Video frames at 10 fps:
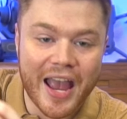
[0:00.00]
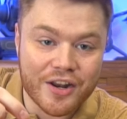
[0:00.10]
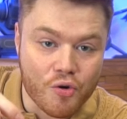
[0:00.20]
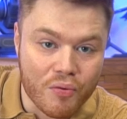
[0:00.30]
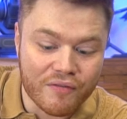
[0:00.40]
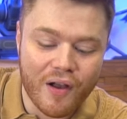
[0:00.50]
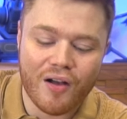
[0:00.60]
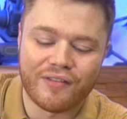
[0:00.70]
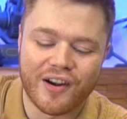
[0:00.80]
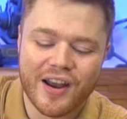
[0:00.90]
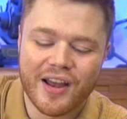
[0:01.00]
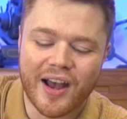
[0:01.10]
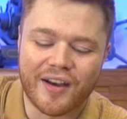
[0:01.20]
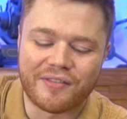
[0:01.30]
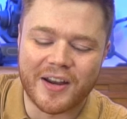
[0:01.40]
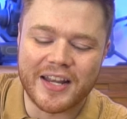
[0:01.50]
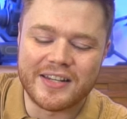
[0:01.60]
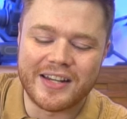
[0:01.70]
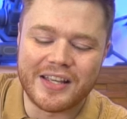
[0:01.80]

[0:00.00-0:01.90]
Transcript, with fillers: and a revolver uh, for Indy to